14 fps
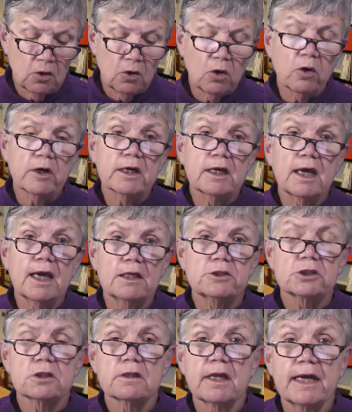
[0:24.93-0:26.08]
or
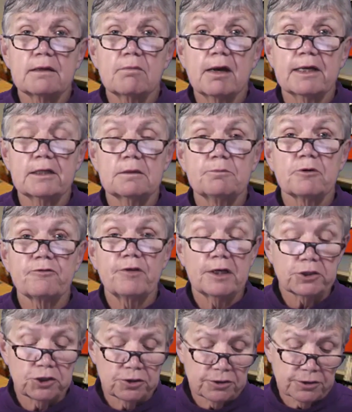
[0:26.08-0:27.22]
engage like minded
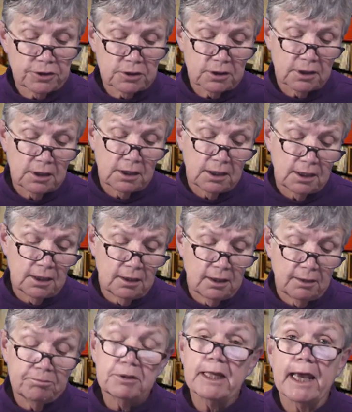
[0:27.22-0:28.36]
professionals in
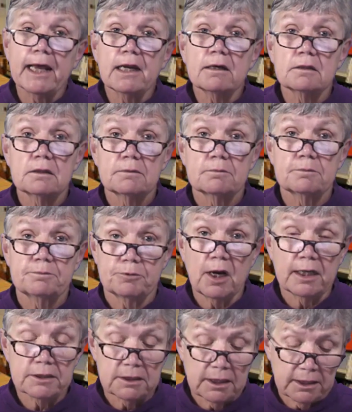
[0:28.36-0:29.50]
a planning
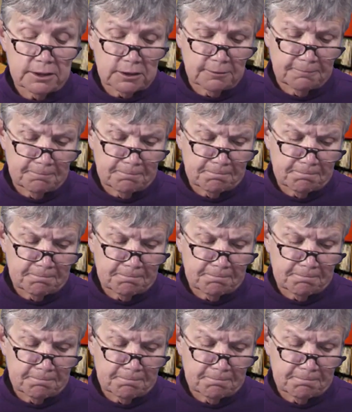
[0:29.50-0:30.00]
process.